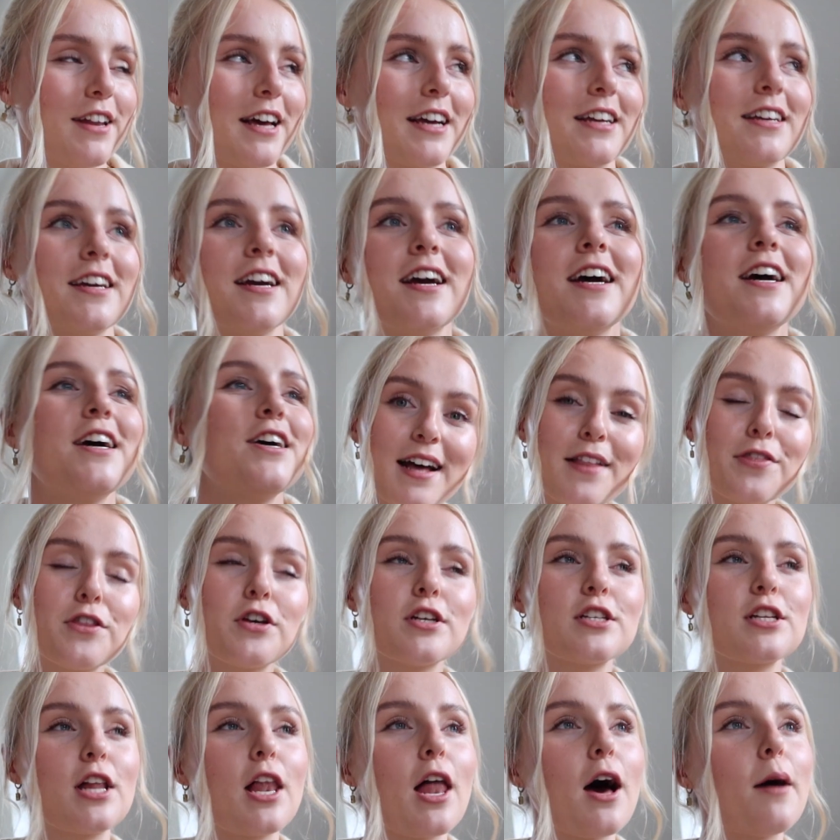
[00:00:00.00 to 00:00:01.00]
Like,
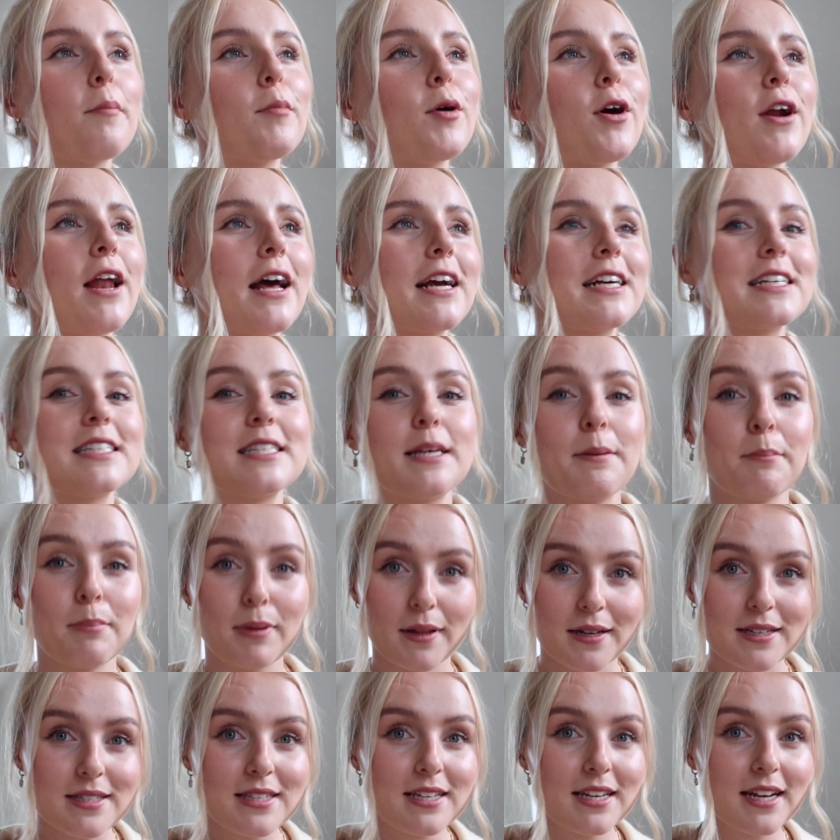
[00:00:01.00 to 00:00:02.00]
there's a lot more like
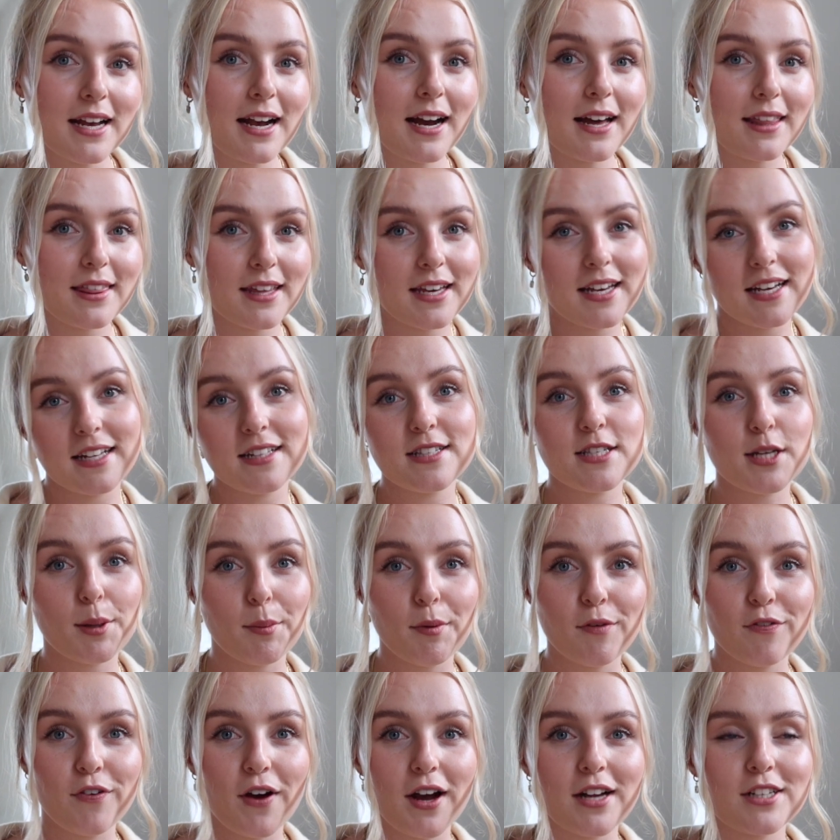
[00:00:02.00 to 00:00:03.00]
simplicity I think in
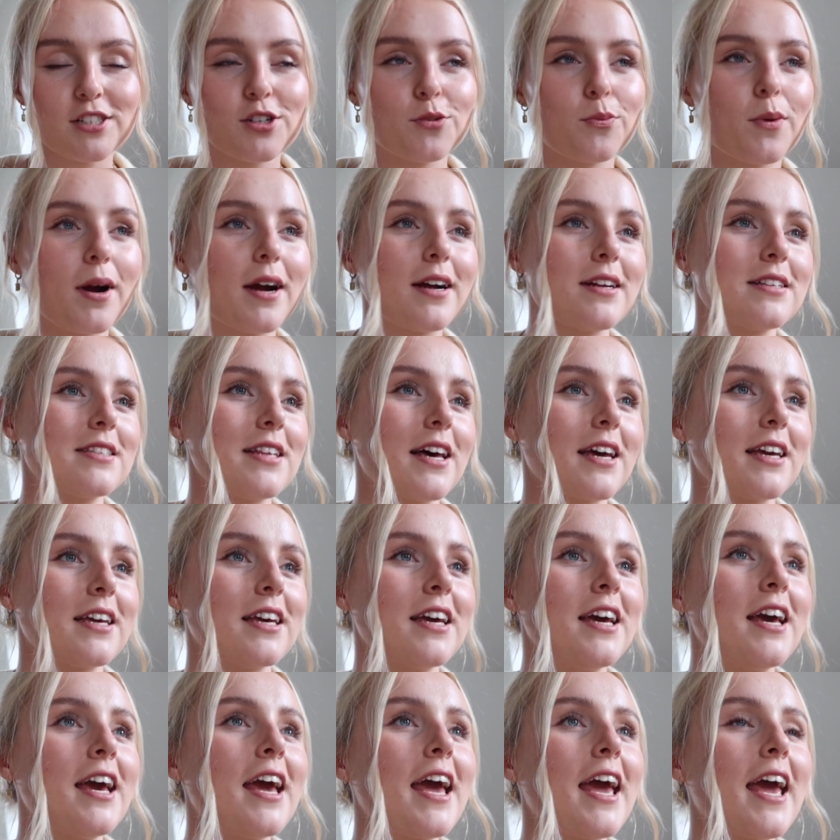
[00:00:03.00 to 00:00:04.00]
summer fashion, whereas like
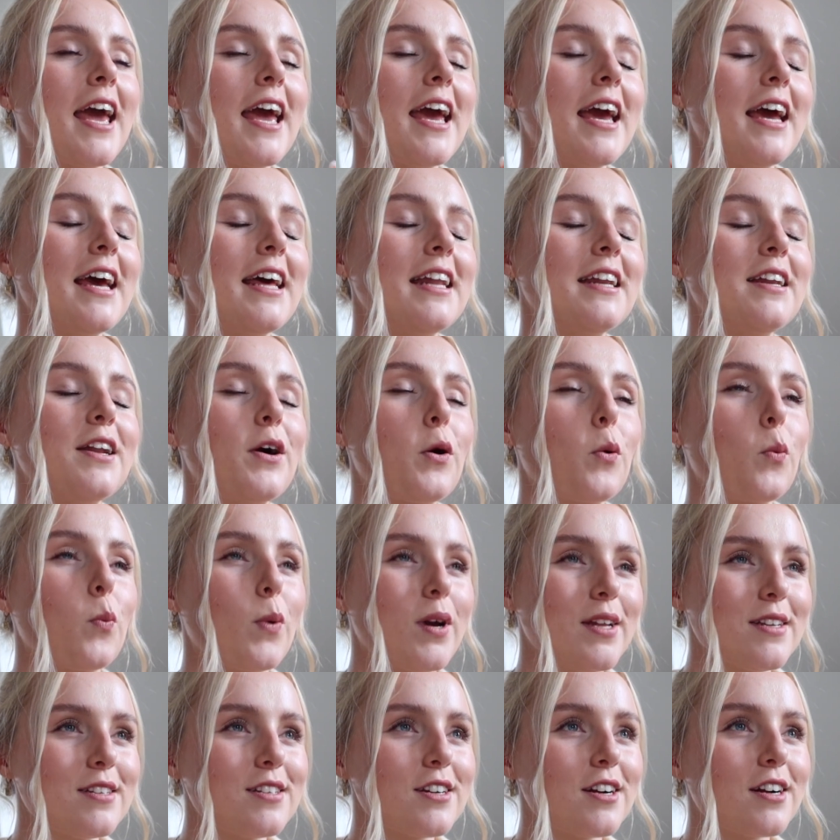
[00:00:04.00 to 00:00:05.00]
in
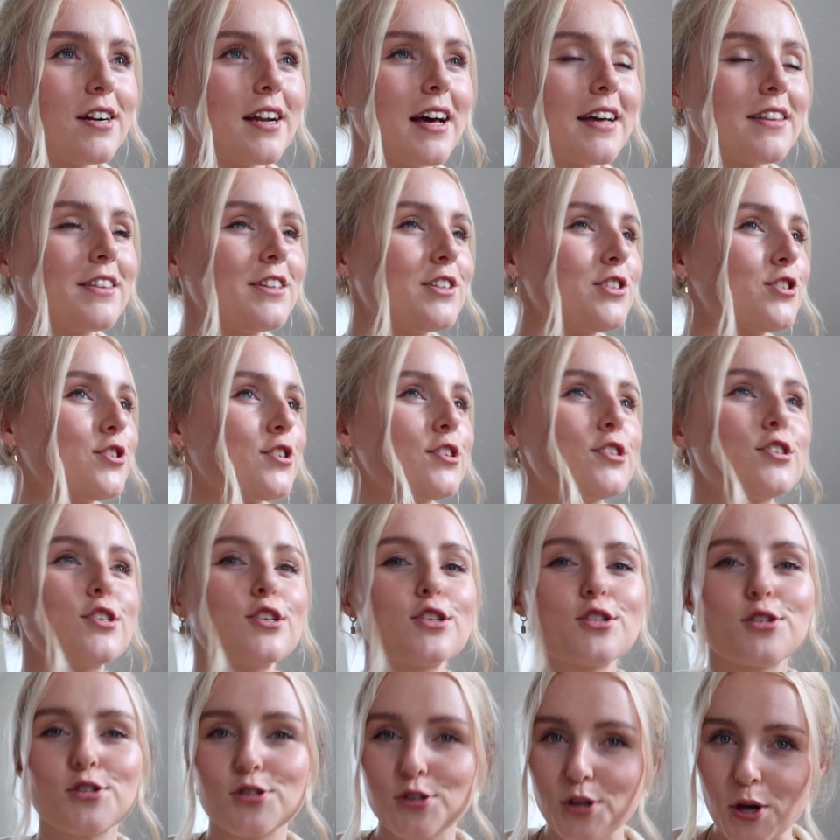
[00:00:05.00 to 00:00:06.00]
winter, like there's
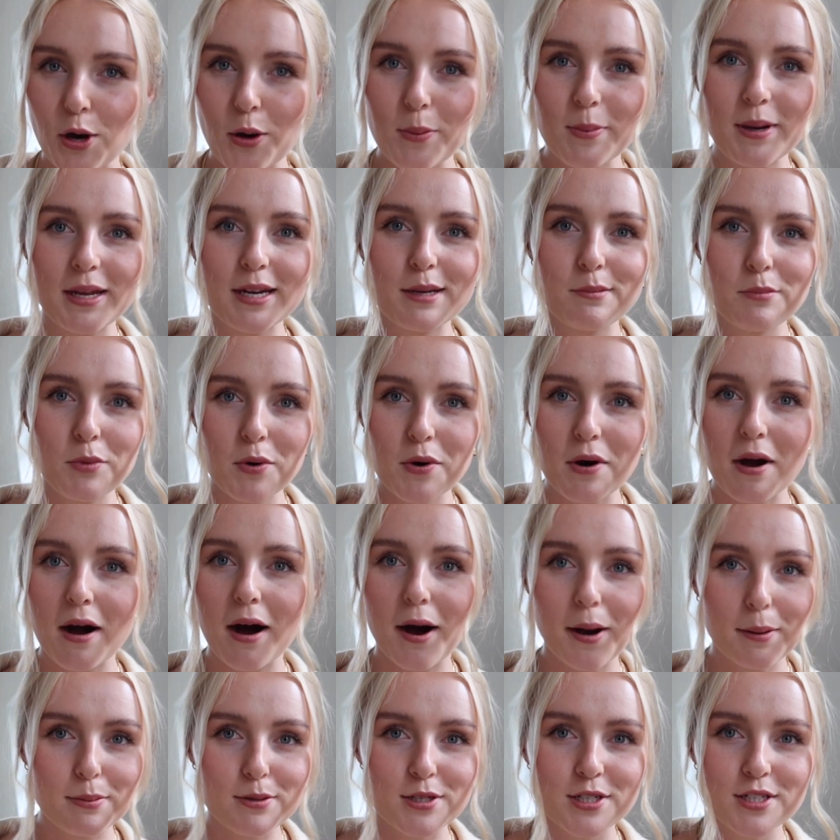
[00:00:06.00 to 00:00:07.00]
just so many more
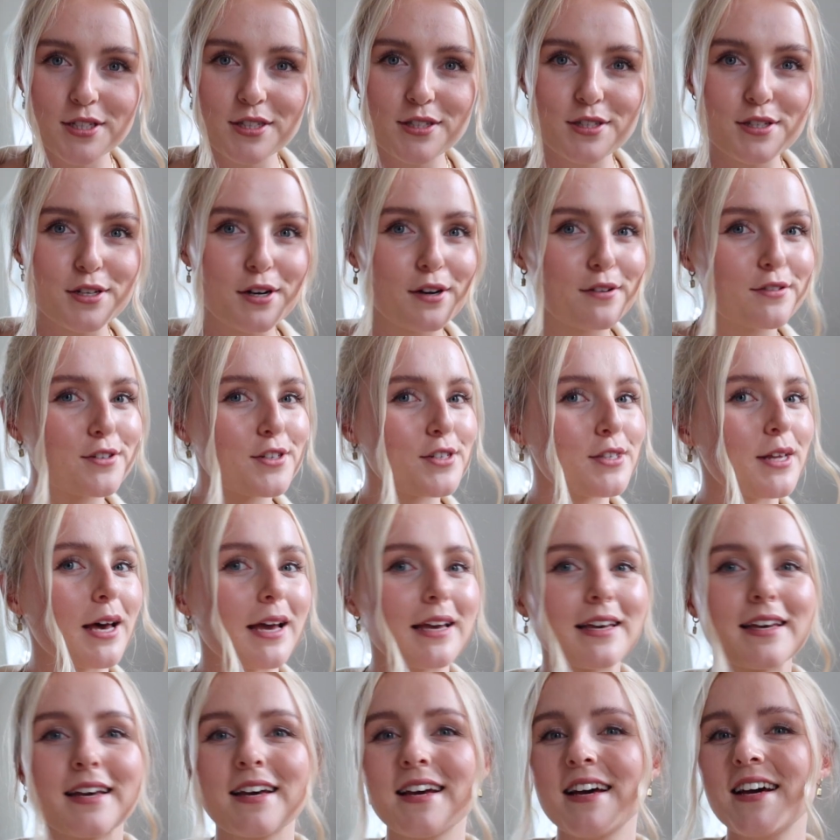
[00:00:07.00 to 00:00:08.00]
options of just
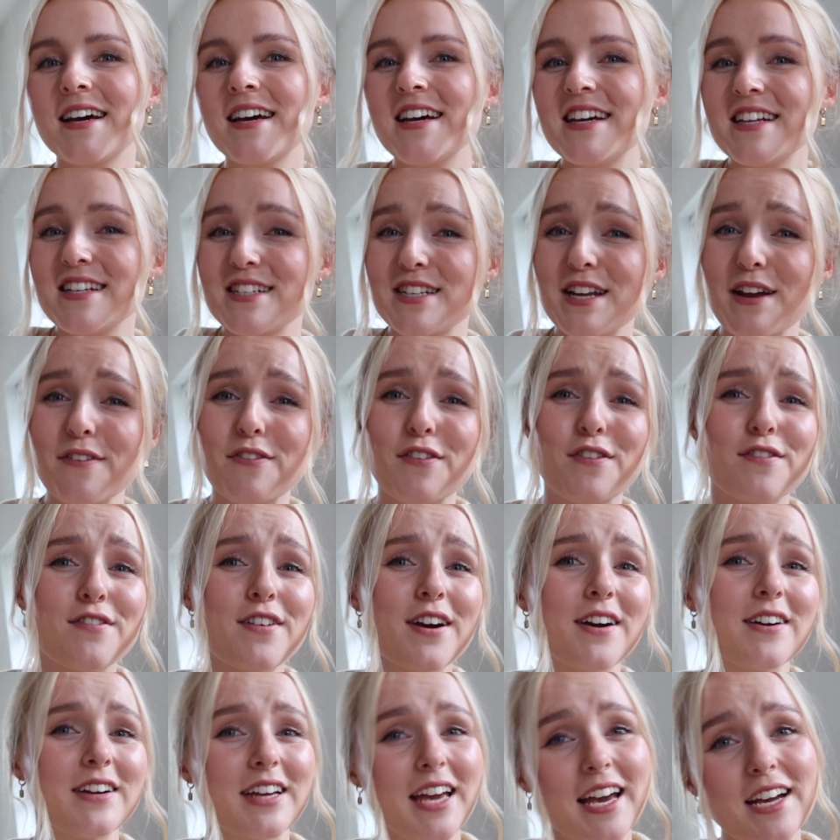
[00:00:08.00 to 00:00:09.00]
like different
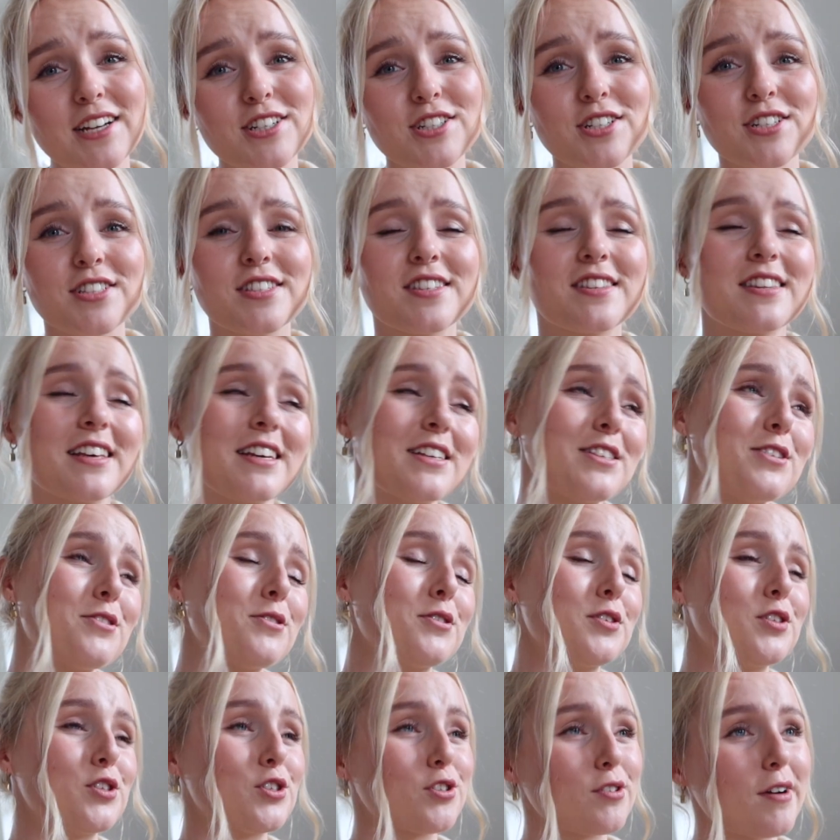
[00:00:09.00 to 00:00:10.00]
variations, things you
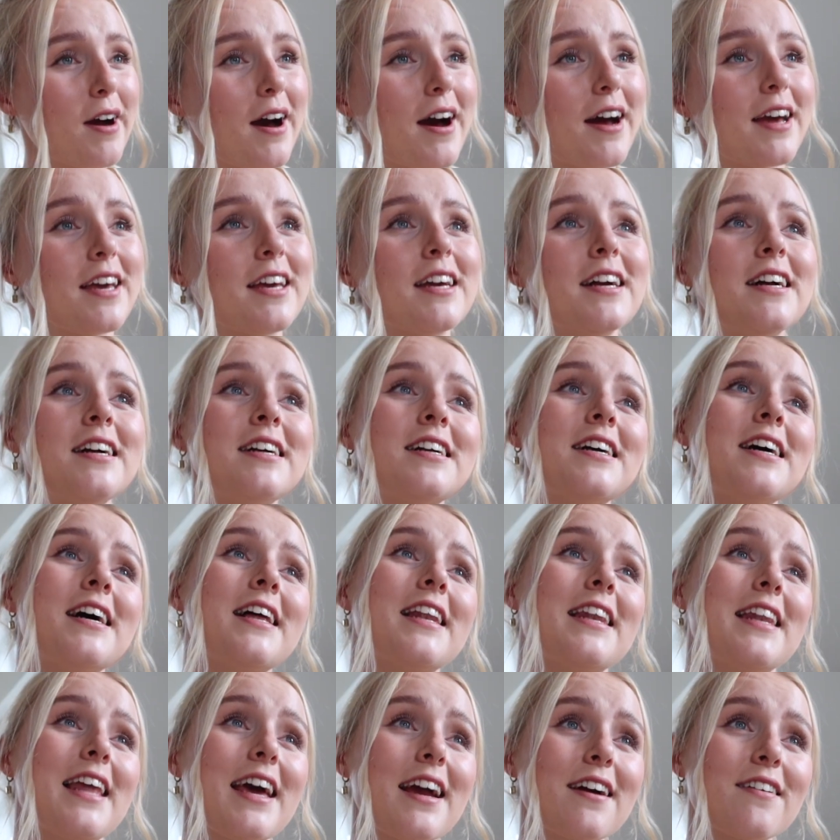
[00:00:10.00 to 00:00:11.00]
can try,
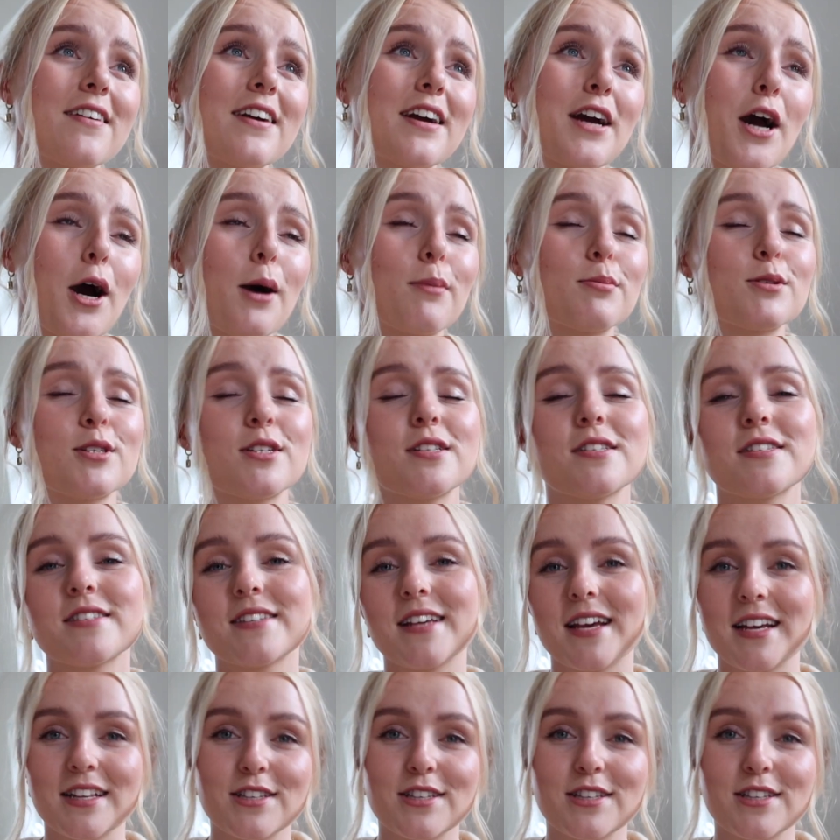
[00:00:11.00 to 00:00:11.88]
layering options.